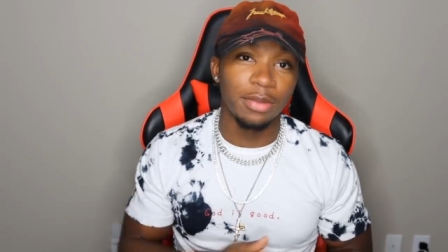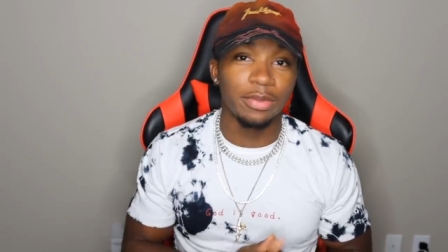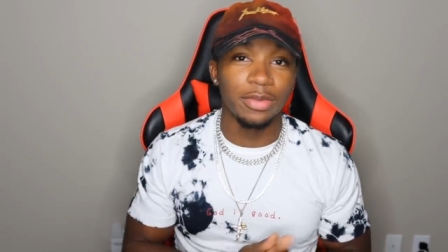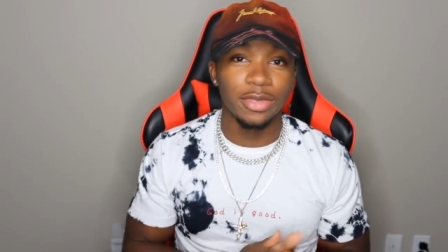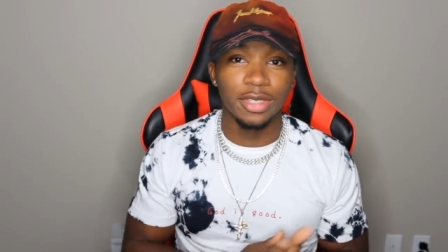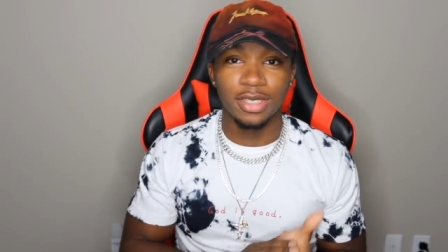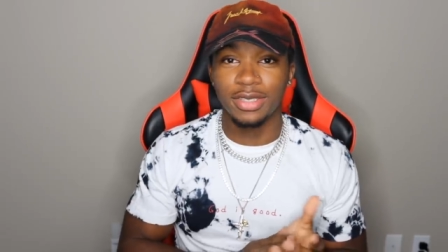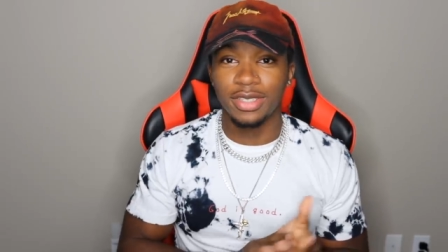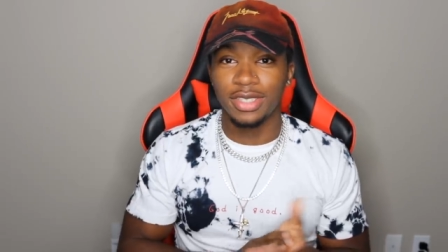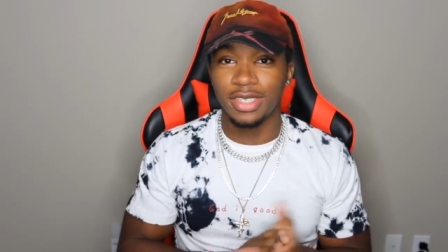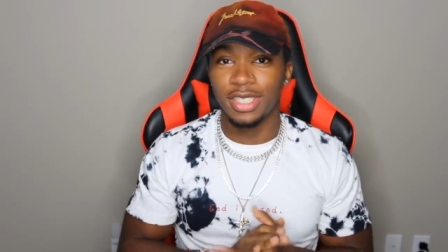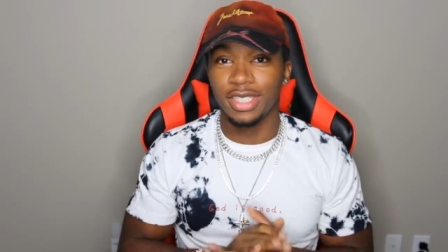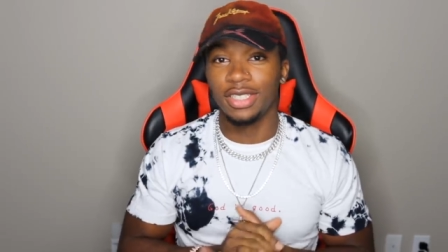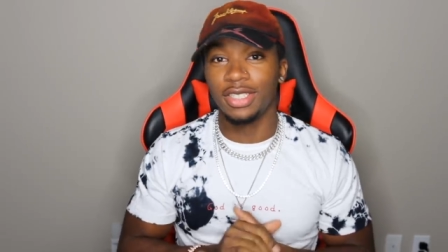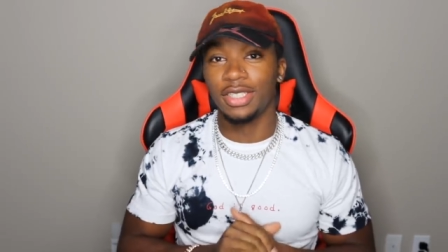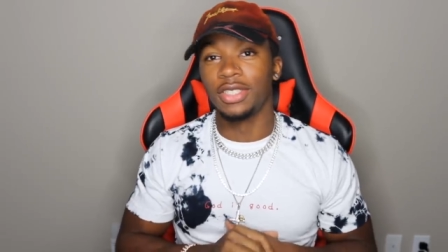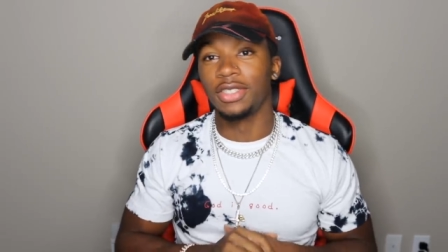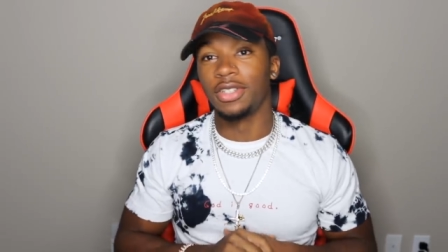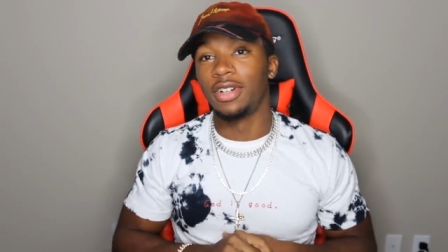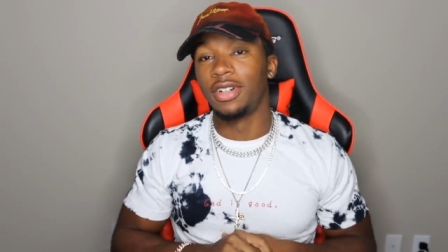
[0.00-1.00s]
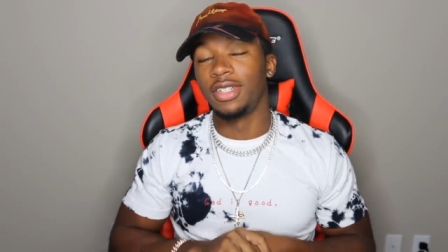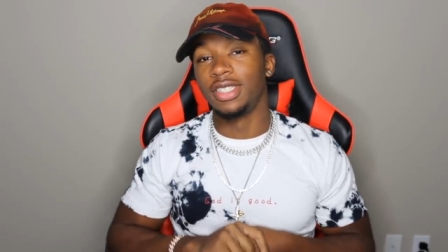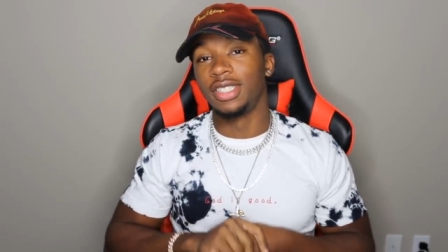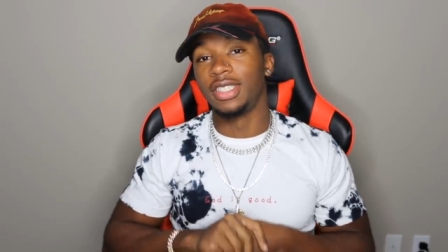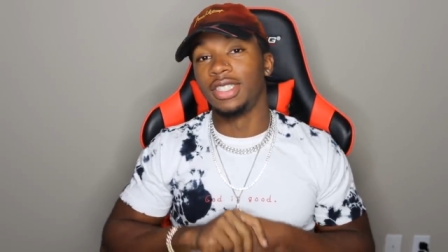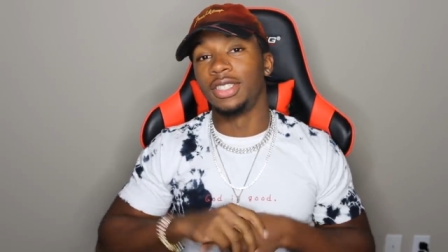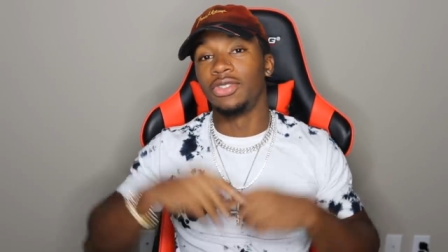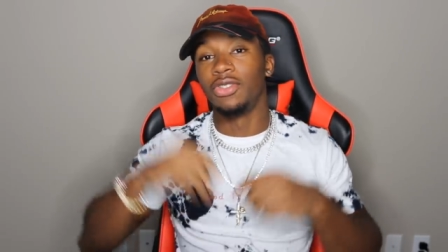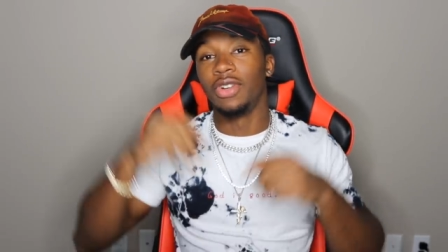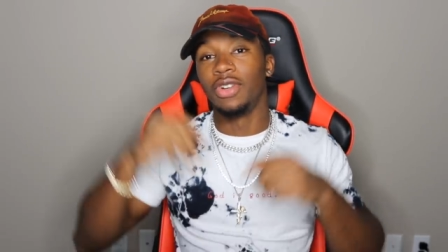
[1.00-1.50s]
You know I'm saying just on his
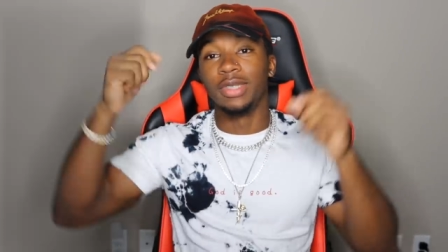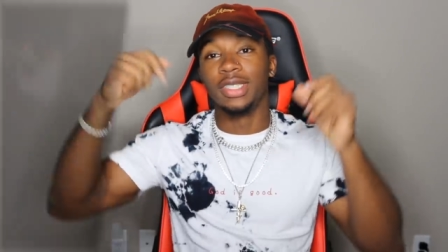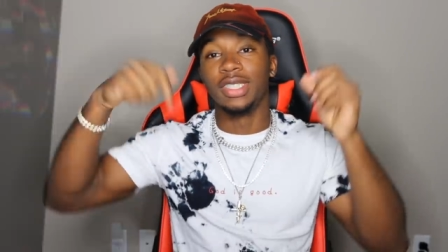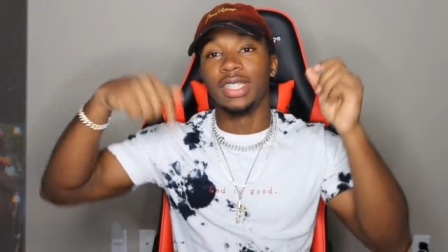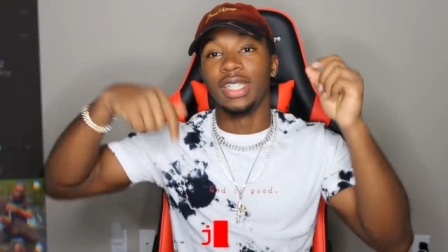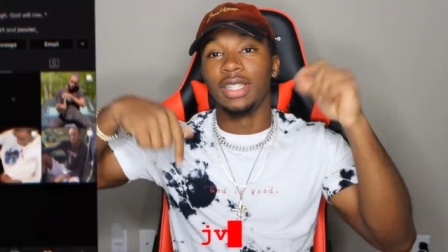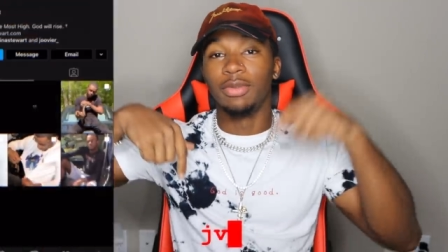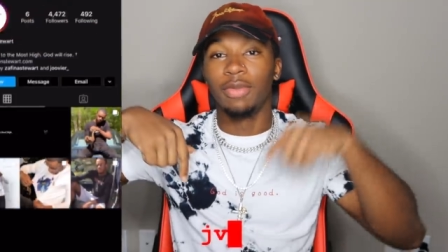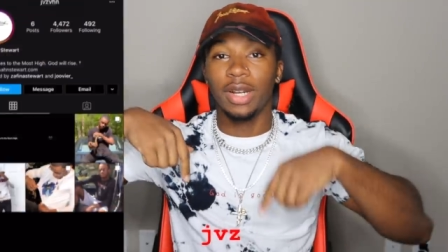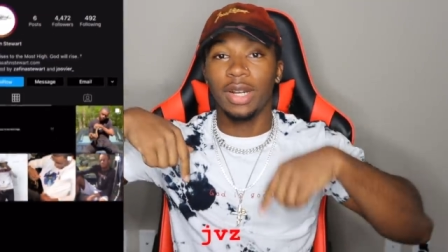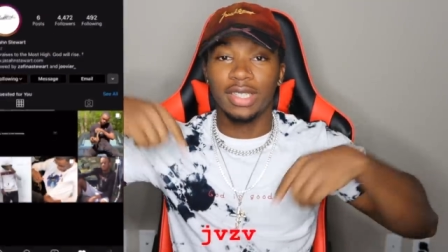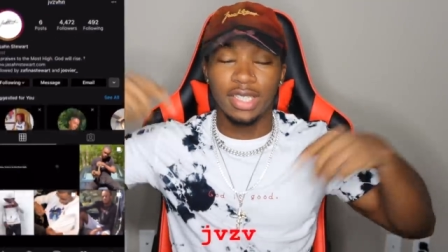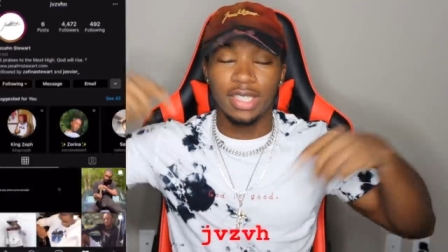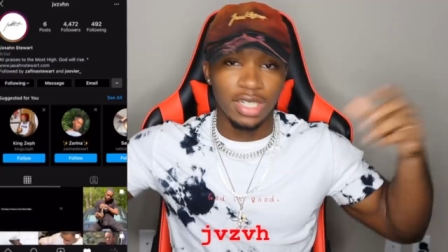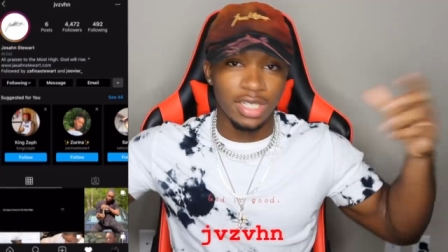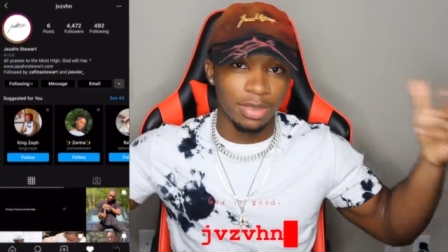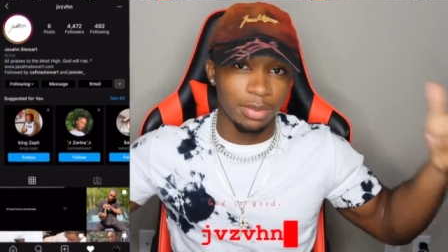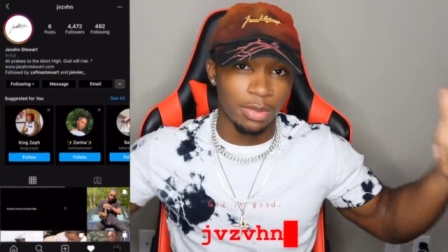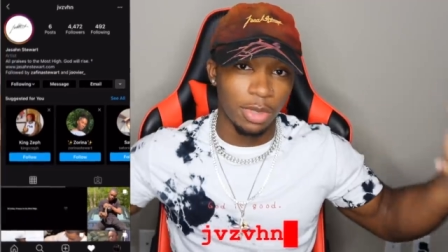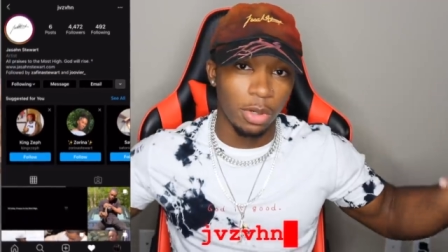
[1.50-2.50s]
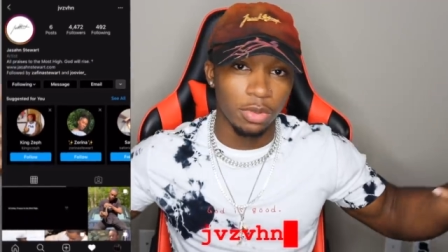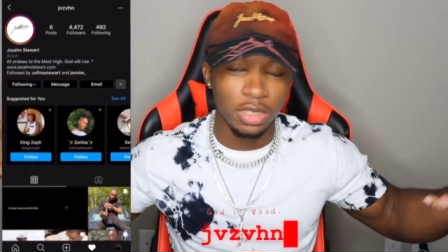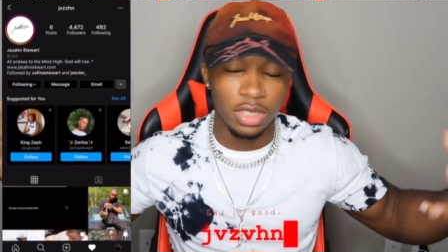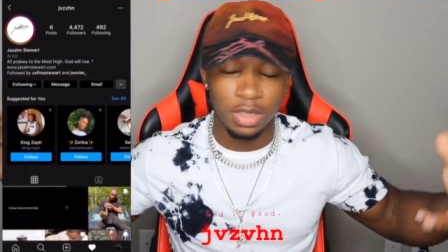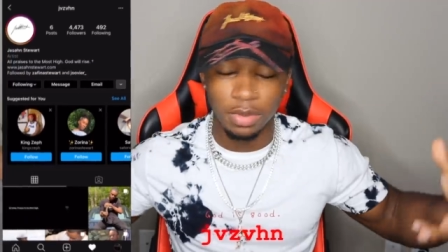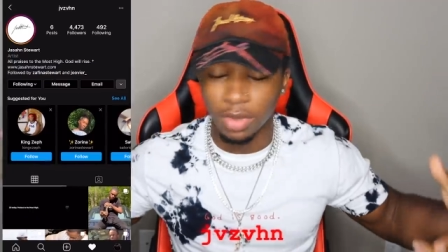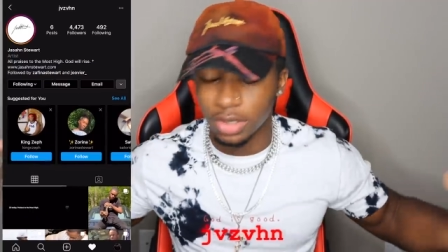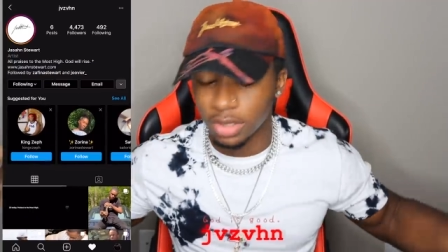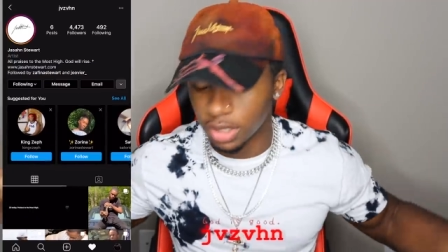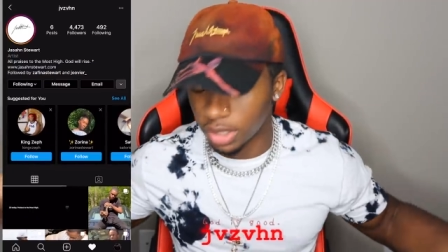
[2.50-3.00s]
Instagram is literally right there. That's my
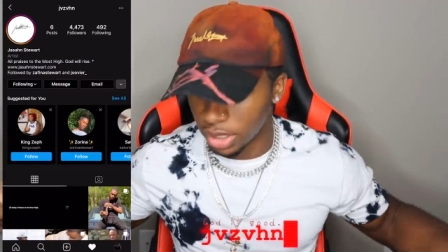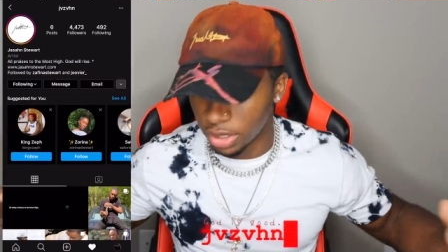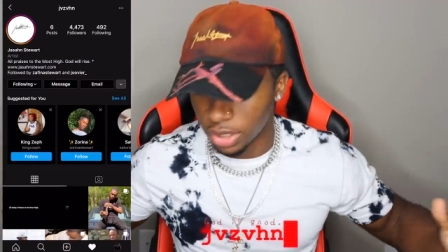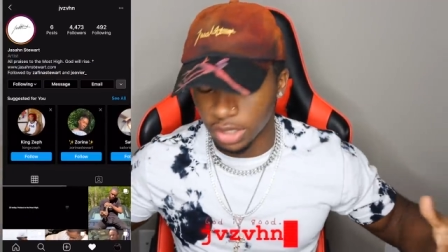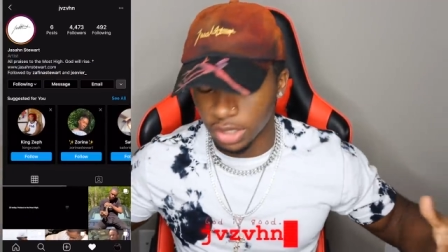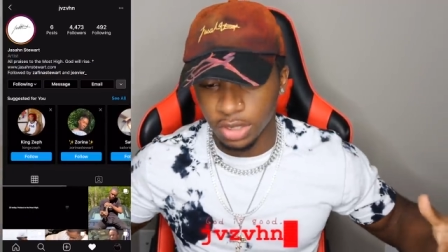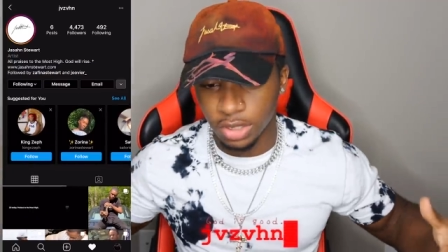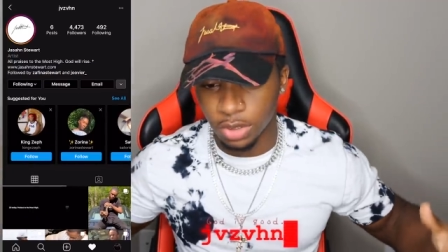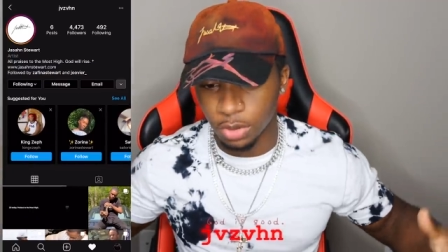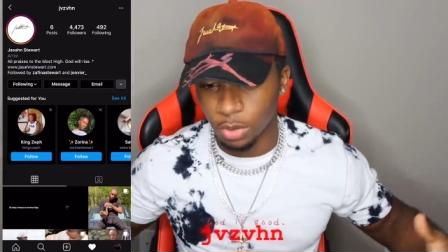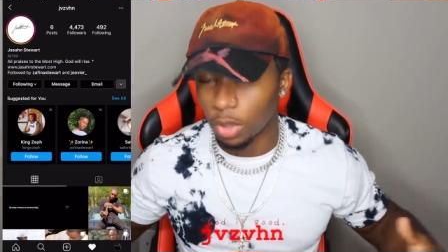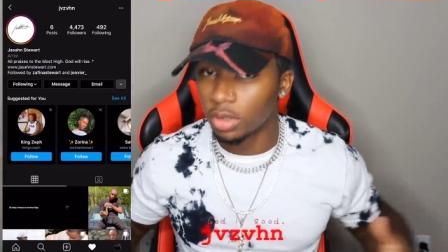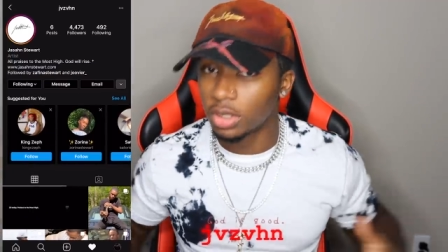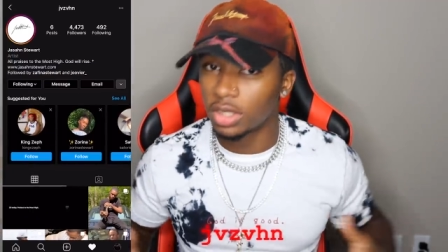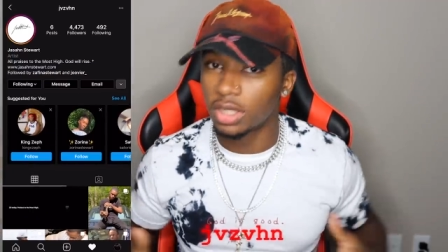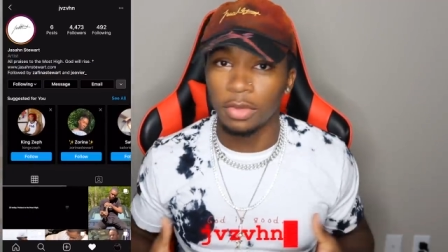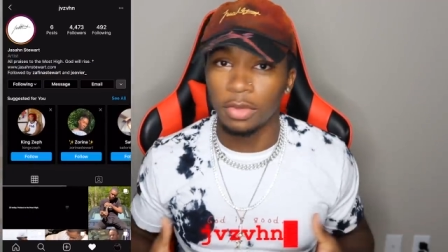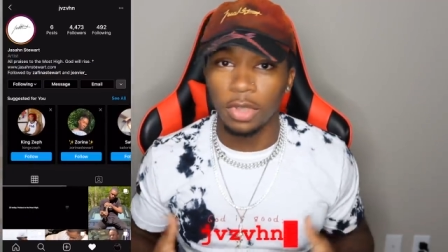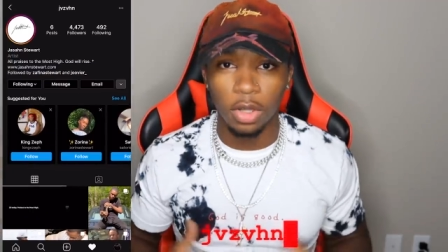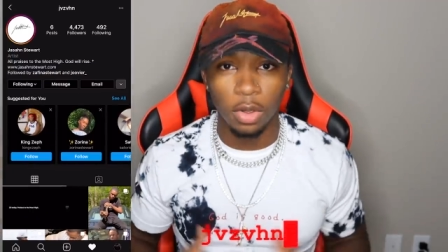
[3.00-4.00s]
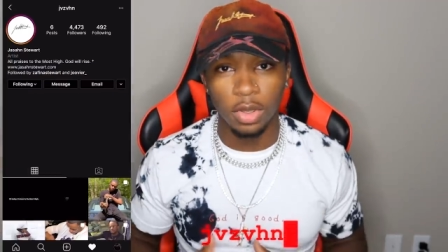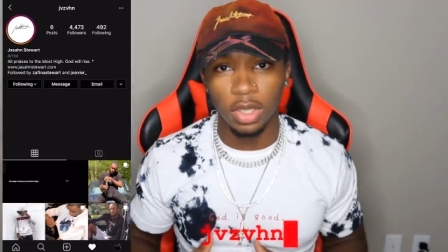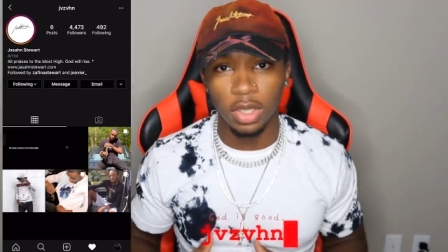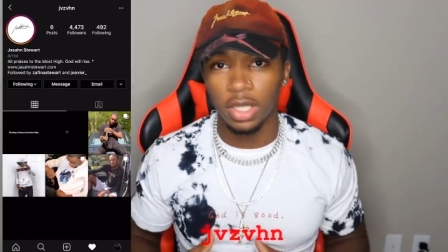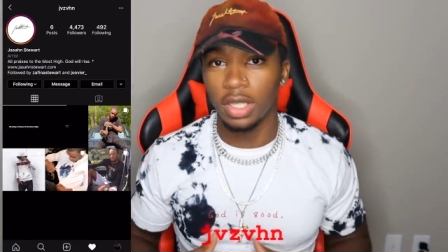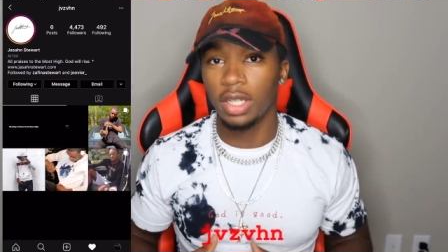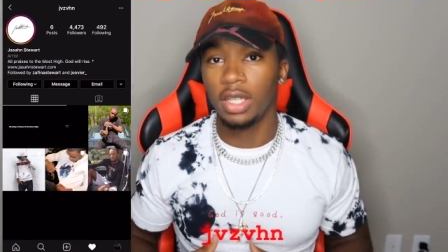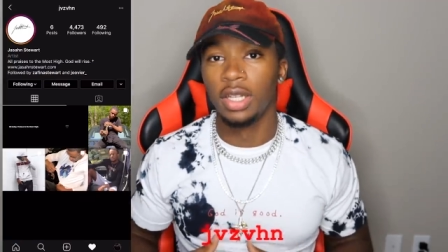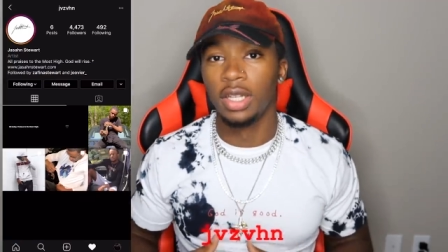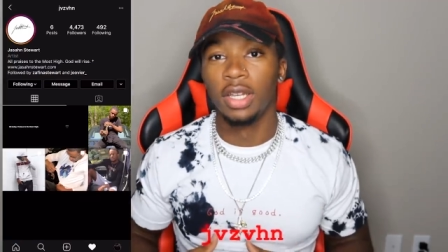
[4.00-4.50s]
oldest brother. He does the custom clothing.